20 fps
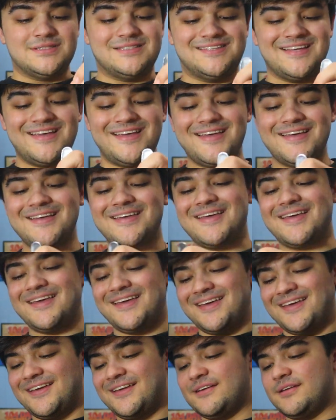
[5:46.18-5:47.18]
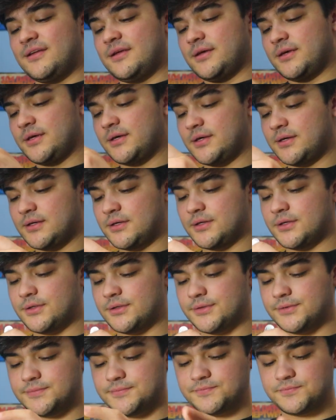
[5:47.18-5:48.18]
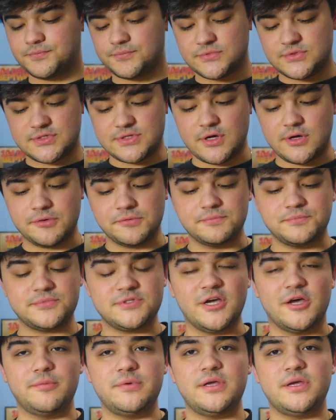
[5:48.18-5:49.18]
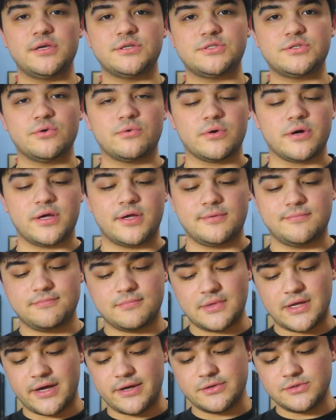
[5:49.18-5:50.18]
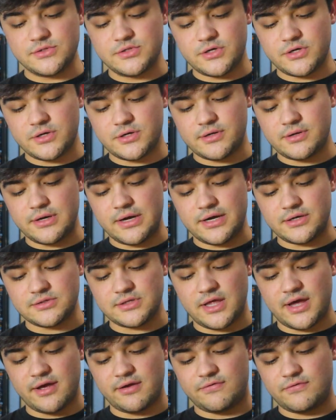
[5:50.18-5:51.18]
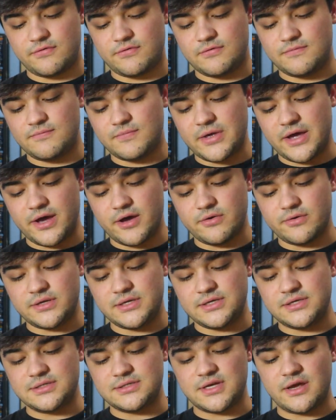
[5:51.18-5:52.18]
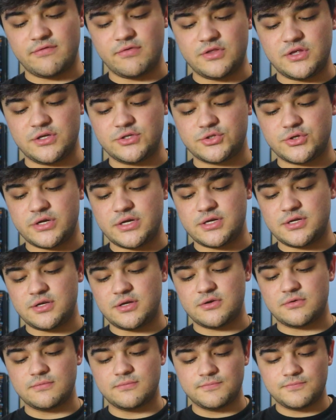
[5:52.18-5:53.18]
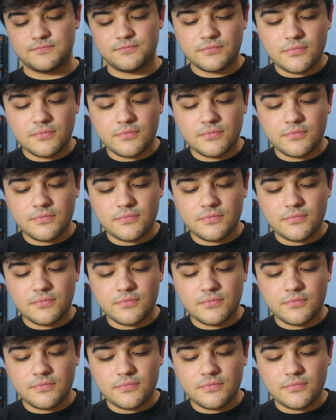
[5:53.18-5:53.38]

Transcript: Dig in. So, tell me a story. How's your, how's life? How is everything treating you?